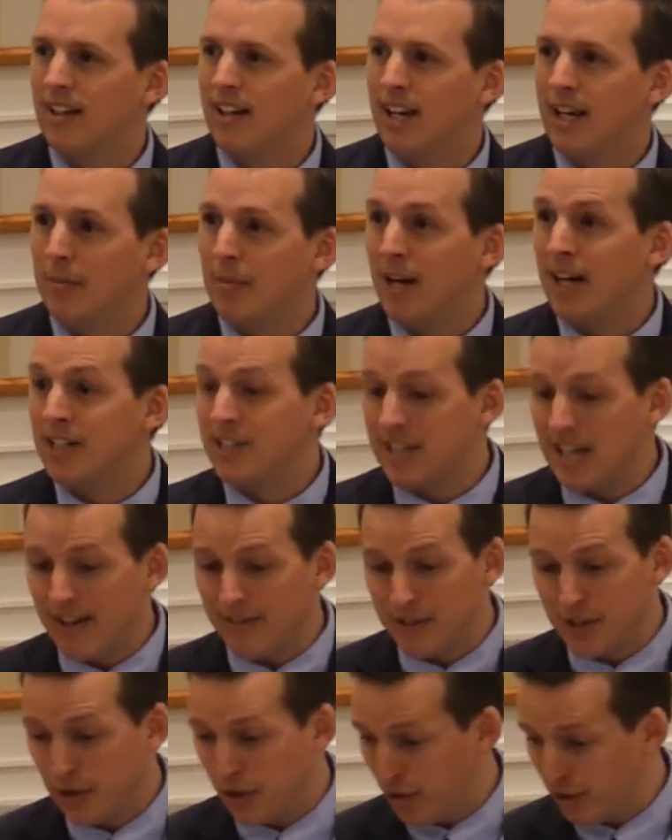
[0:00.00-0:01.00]
And my
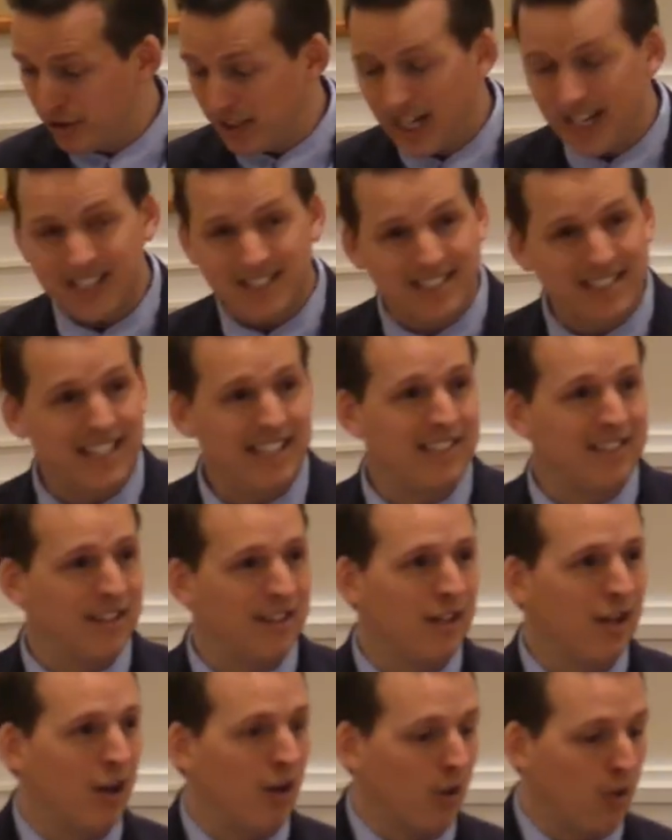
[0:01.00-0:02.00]
7-year-old does need to
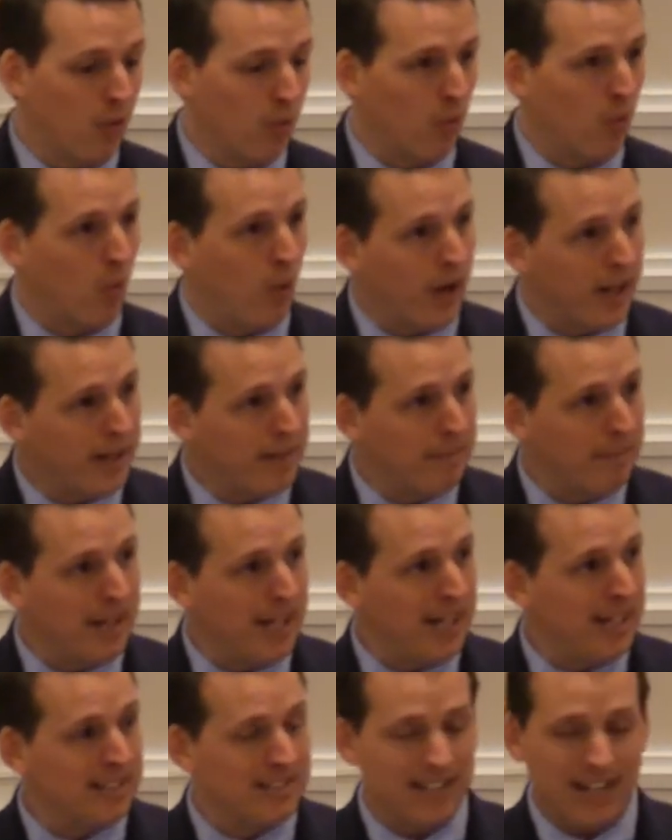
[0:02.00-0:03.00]
know what it
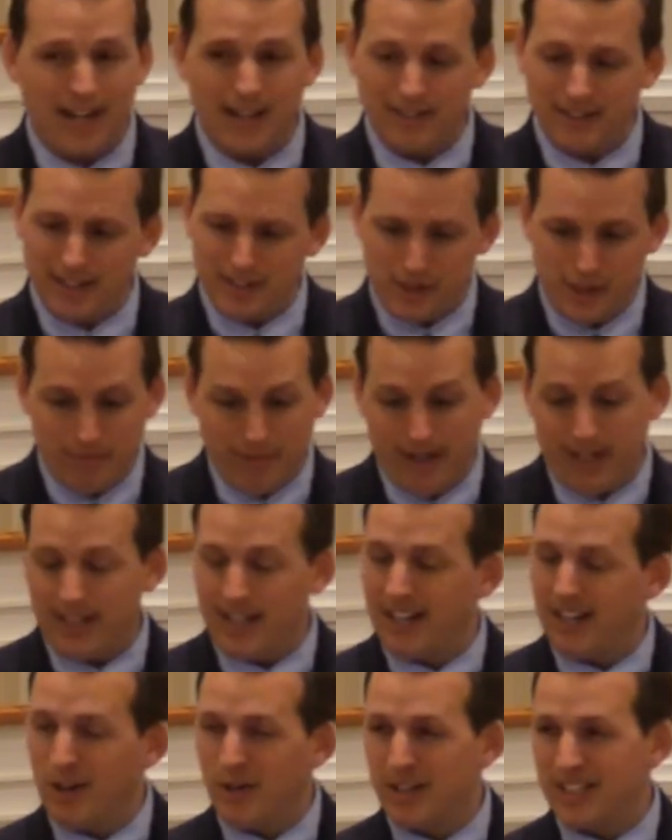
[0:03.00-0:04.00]
means. That she might
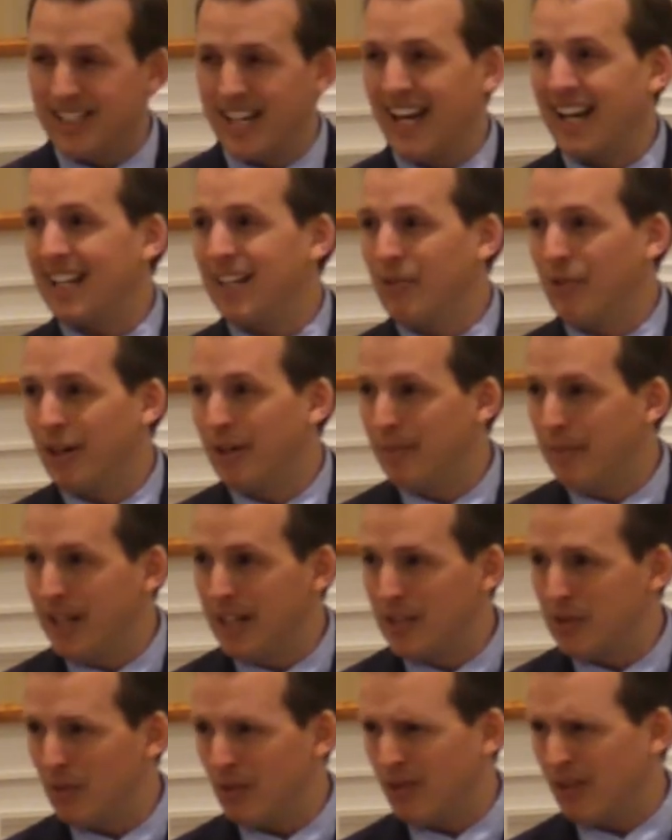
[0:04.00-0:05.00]
not know exactly what it
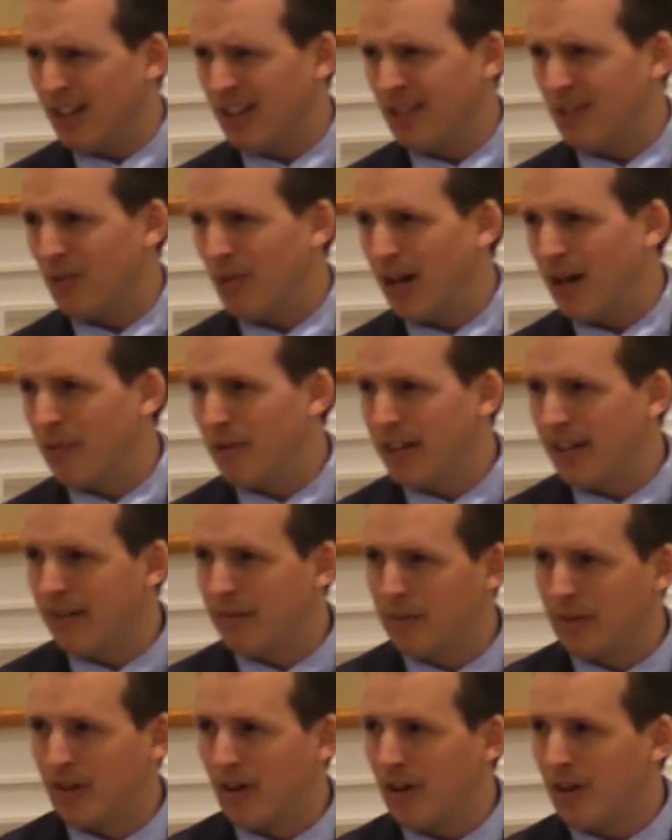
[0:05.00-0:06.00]
means. Well, I don't know why we're
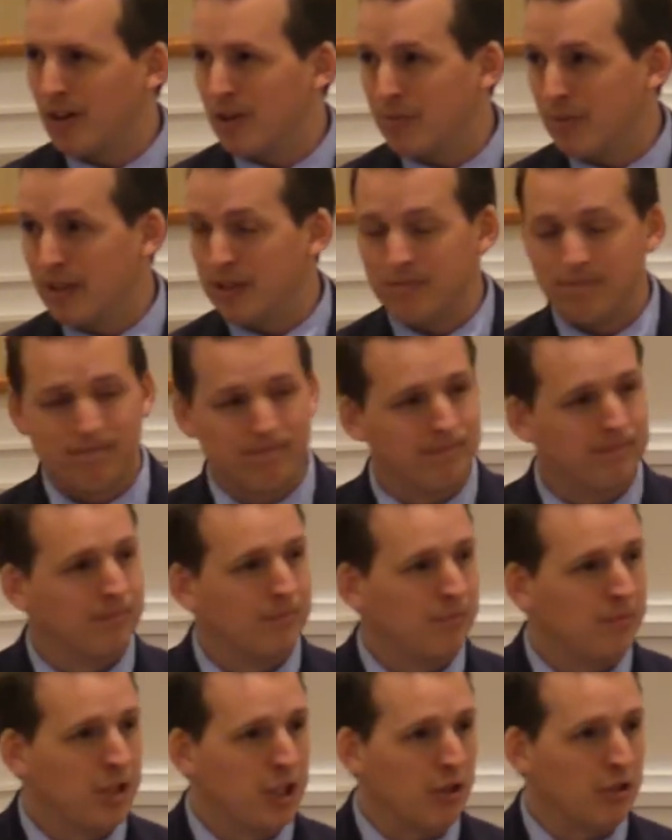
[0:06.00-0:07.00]
giving them cards, but
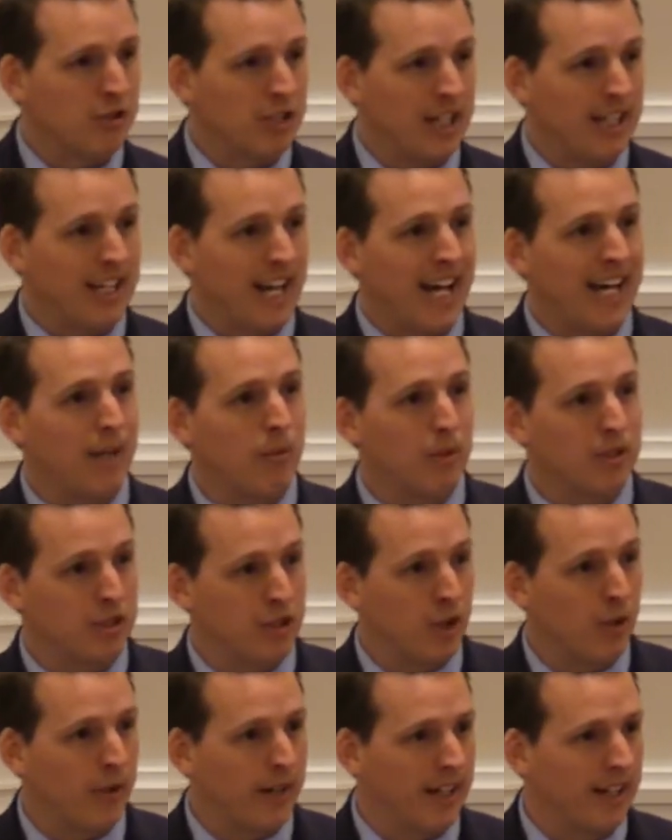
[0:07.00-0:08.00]
she'll see Daddy was
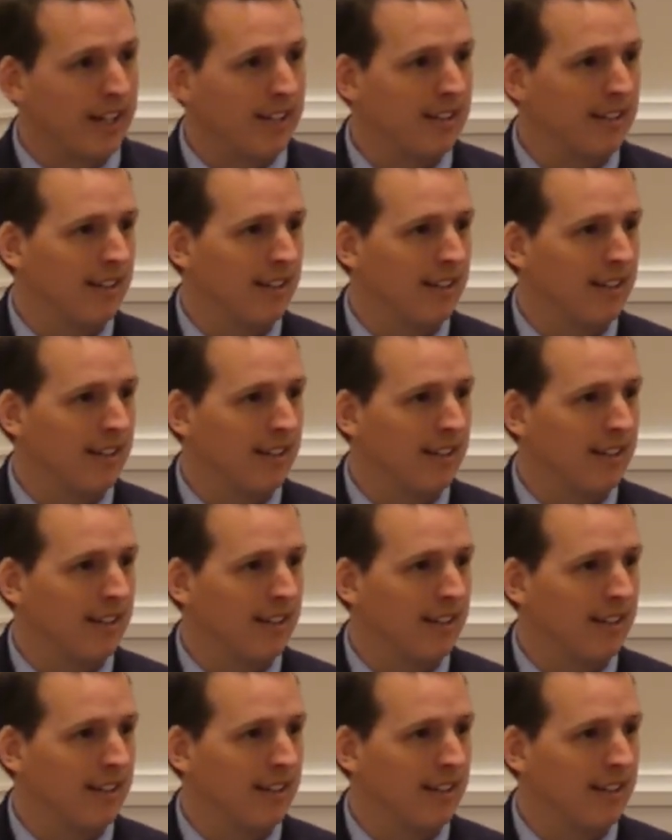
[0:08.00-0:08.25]
doing it.